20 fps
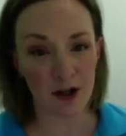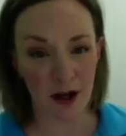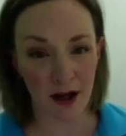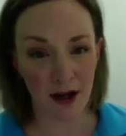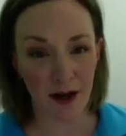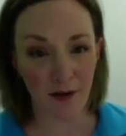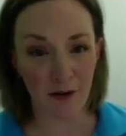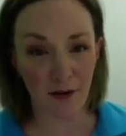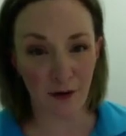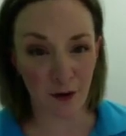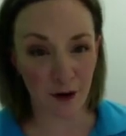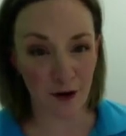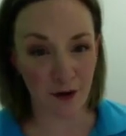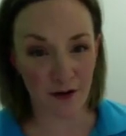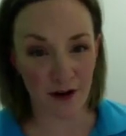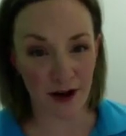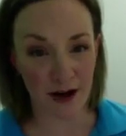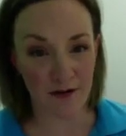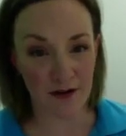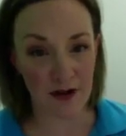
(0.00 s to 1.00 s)
treating 4 or
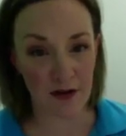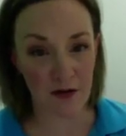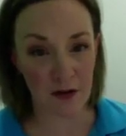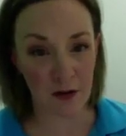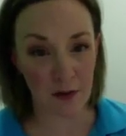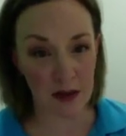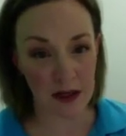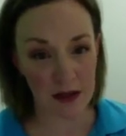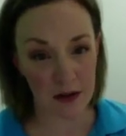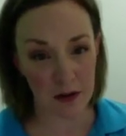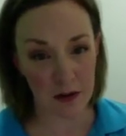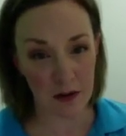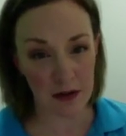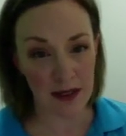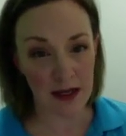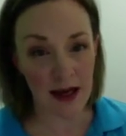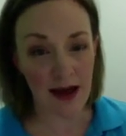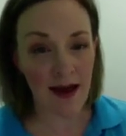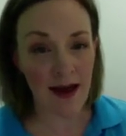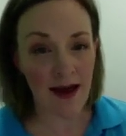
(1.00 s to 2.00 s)
5 different muscles
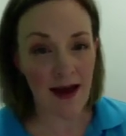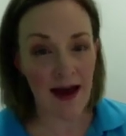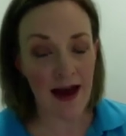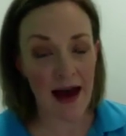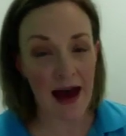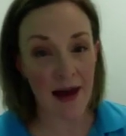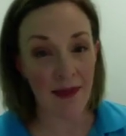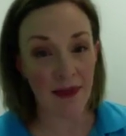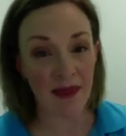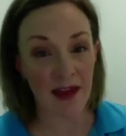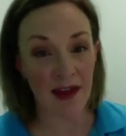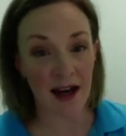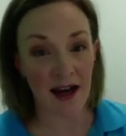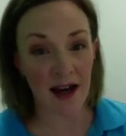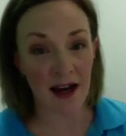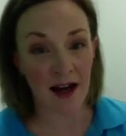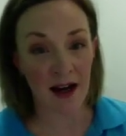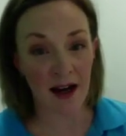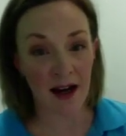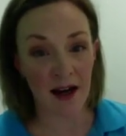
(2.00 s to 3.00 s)
and
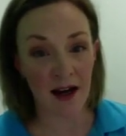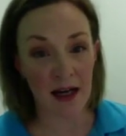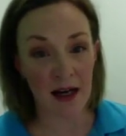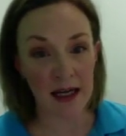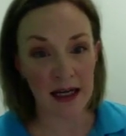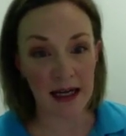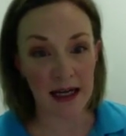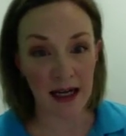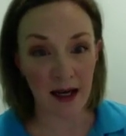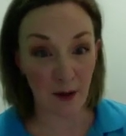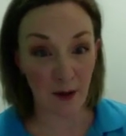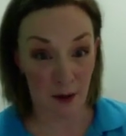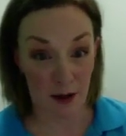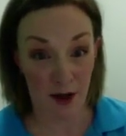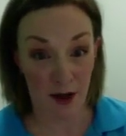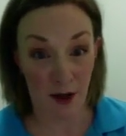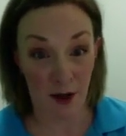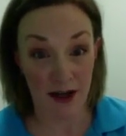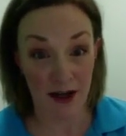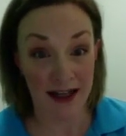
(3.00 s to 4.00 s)
then
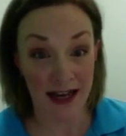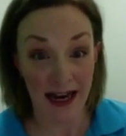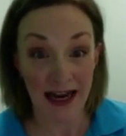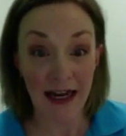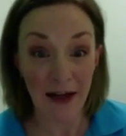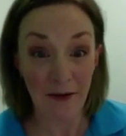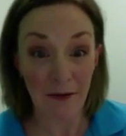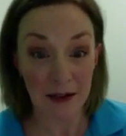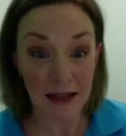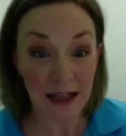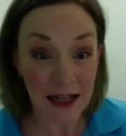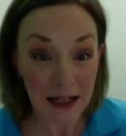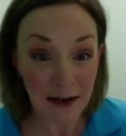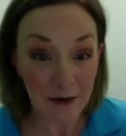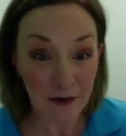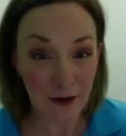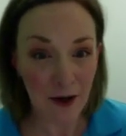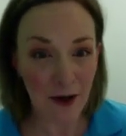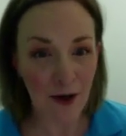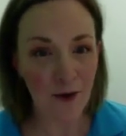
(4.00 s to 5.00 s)
getting relief,
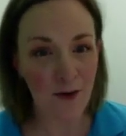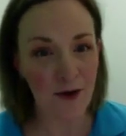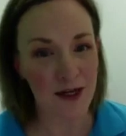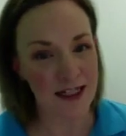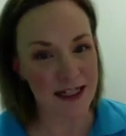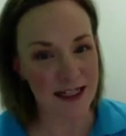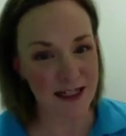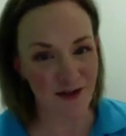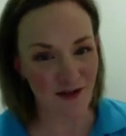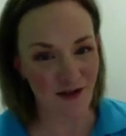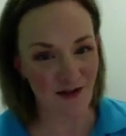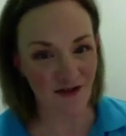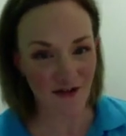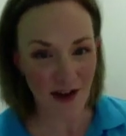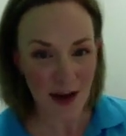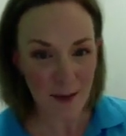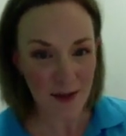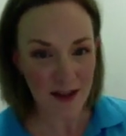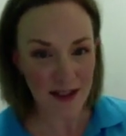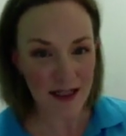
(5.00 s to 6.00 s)
which is
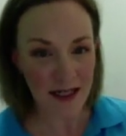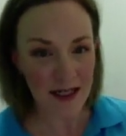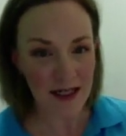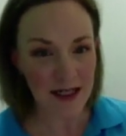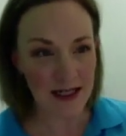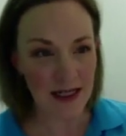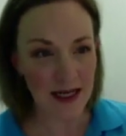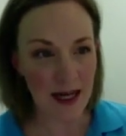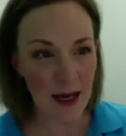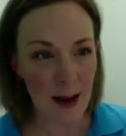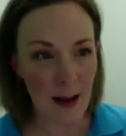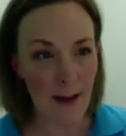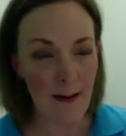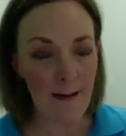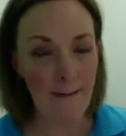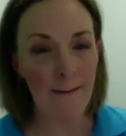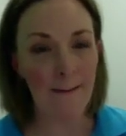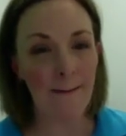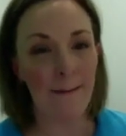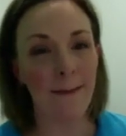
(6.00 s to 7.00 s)
fabulous.
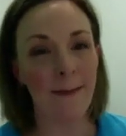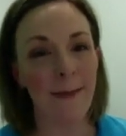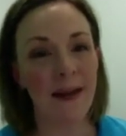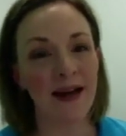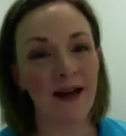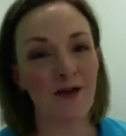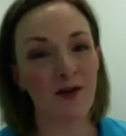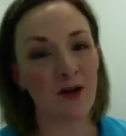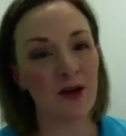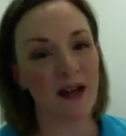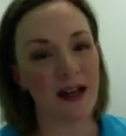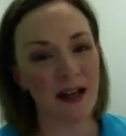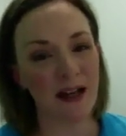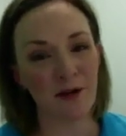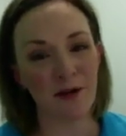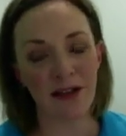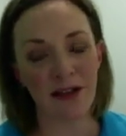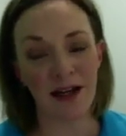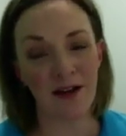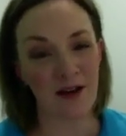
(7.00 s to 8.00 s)
But if you're getting
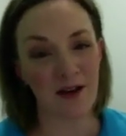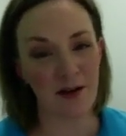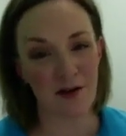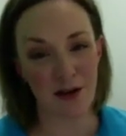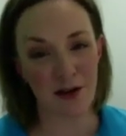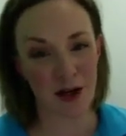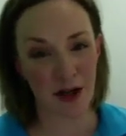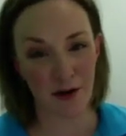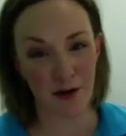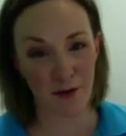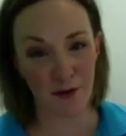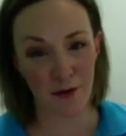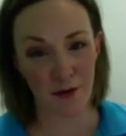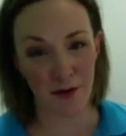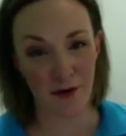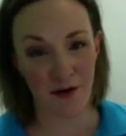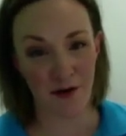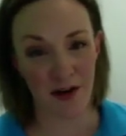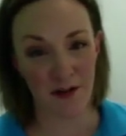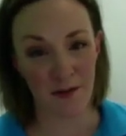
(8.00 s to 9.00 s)
relief having treated 4
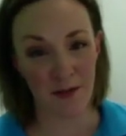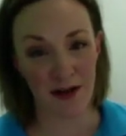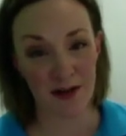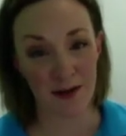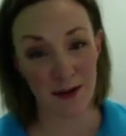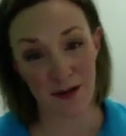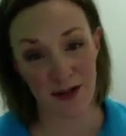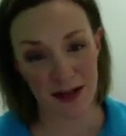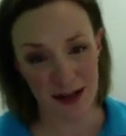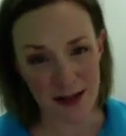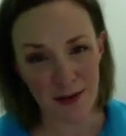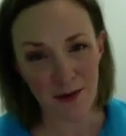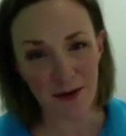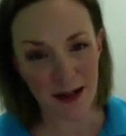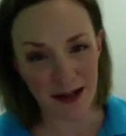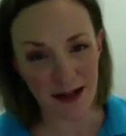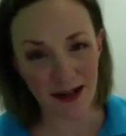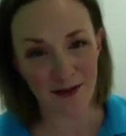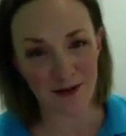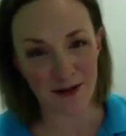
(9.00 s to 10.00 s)
to 5 muscles, guess what
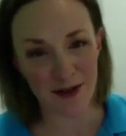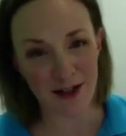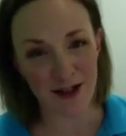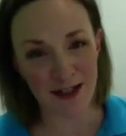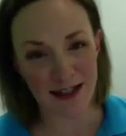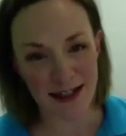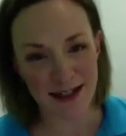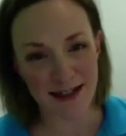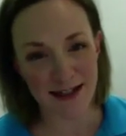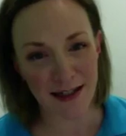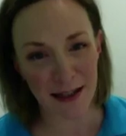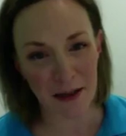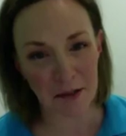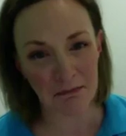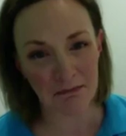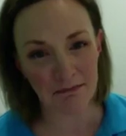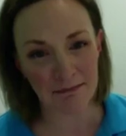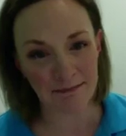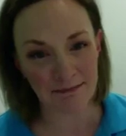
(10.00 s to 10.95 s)
you're going to have to do next time?